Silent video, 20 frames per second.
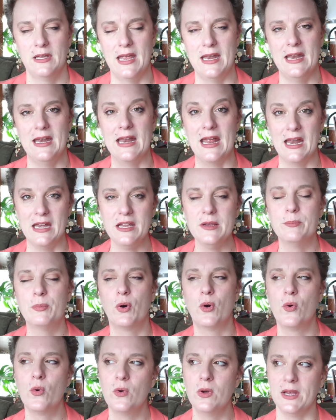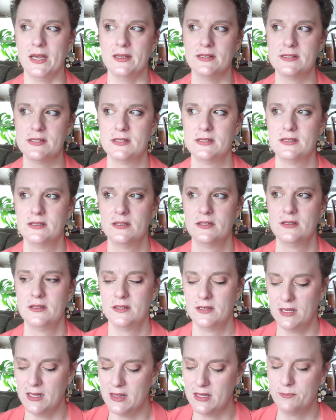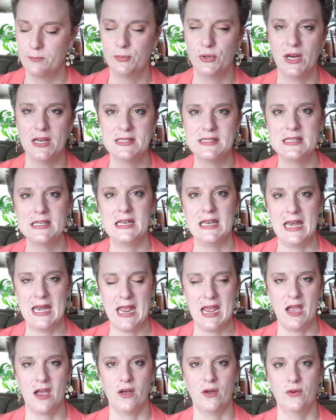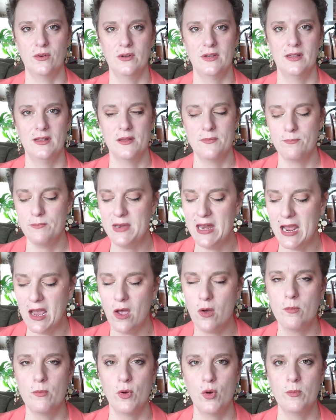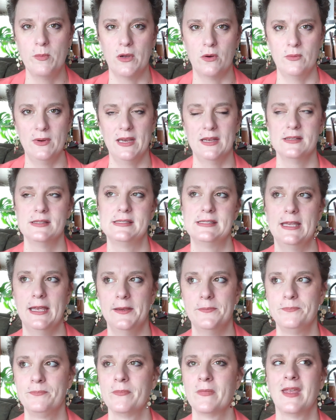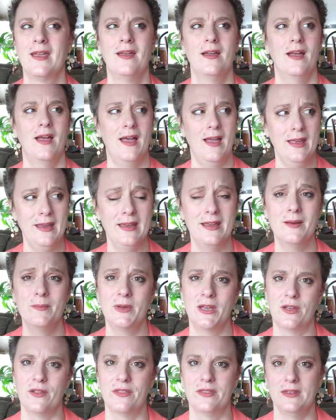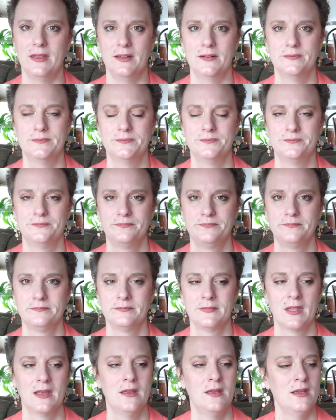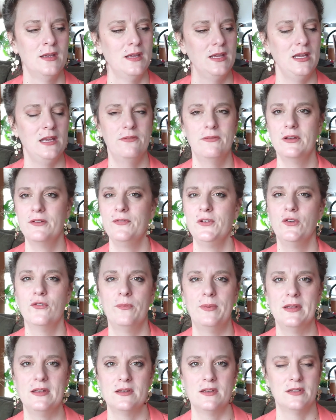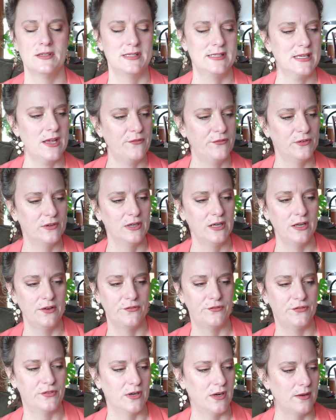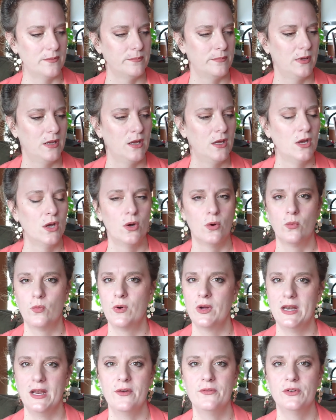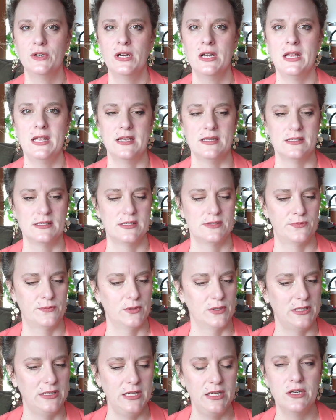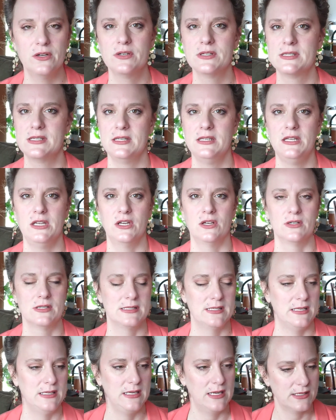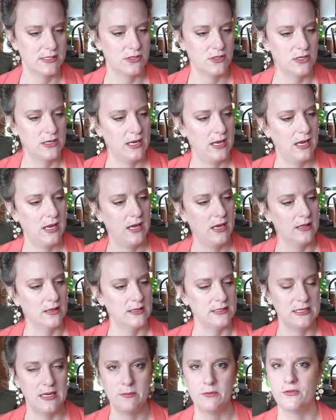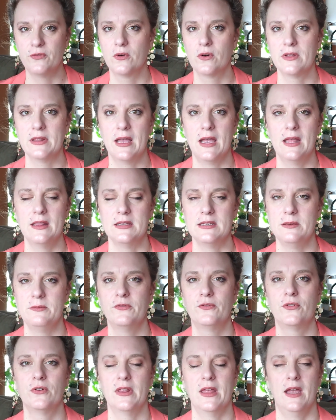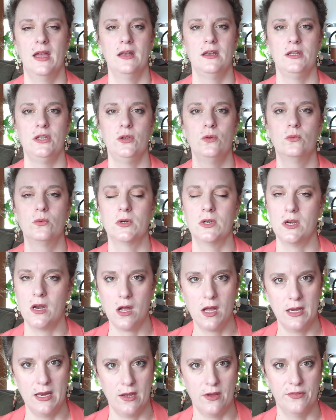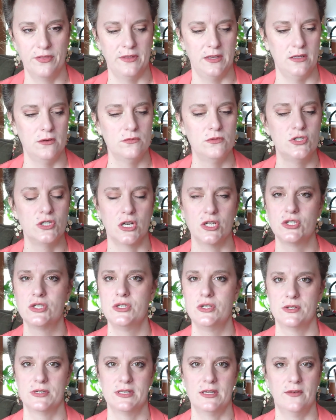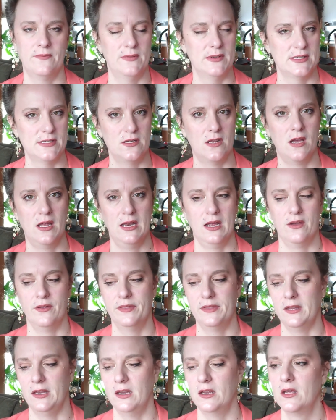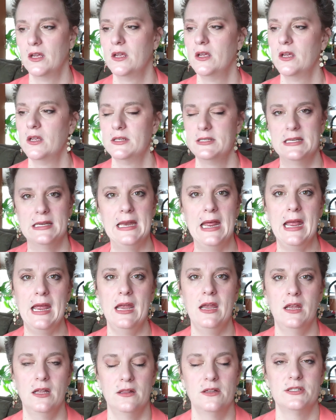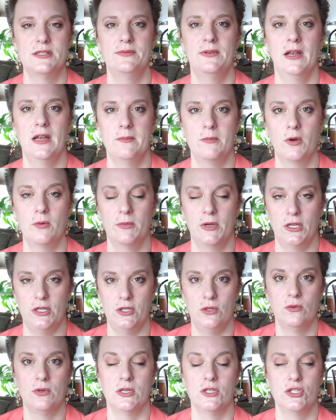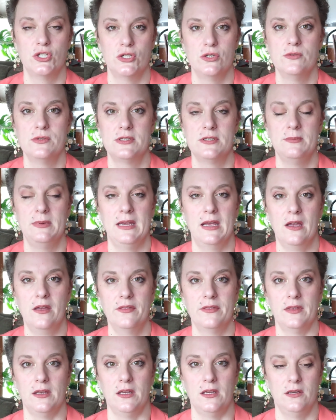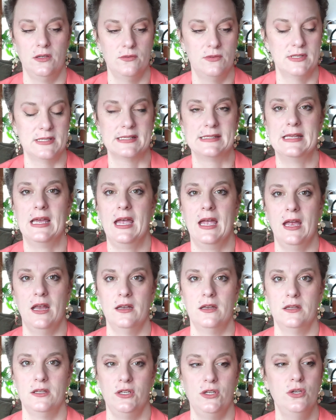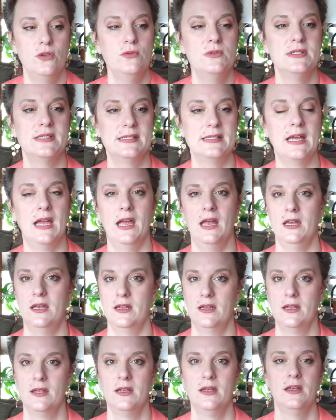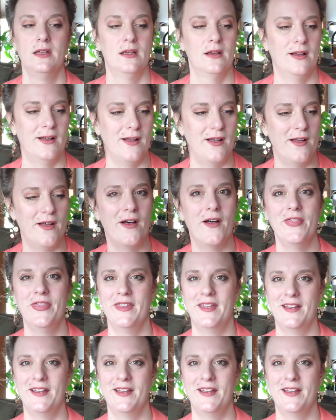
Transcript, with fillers: And at any point in the present now, in the now moment, we can say, I am healthy. Even if you've been suffering from whatever it is for years and years and yesterday and the day before that and the day before that you were not healthy you judged yourself as not healthy today in this very moment you can choose to be healthy you decide you decide on